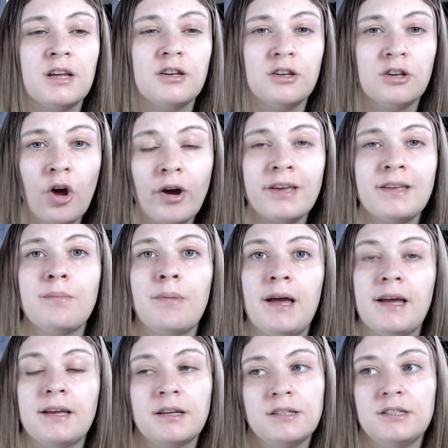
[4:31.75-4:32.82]

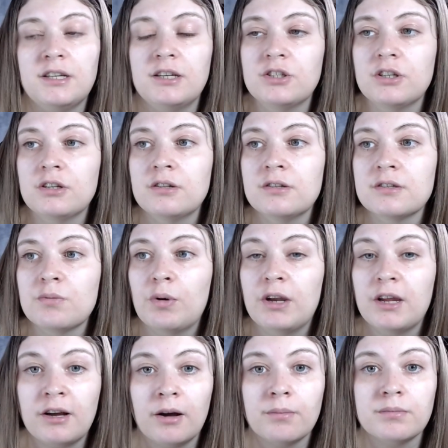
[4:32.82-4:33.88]
nightmare conditions when
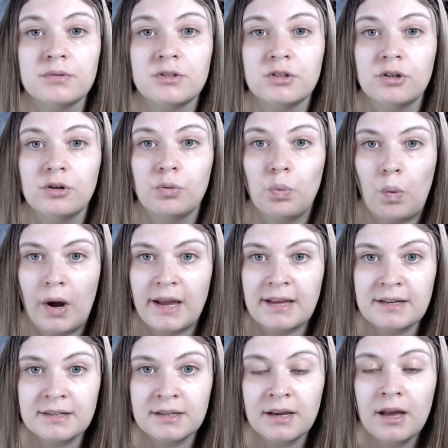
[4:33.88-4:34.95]
it comes to
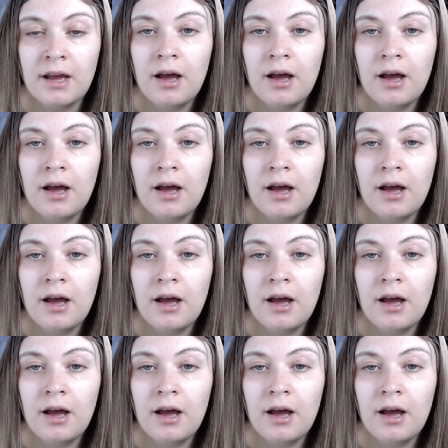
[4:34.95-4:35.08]
weight.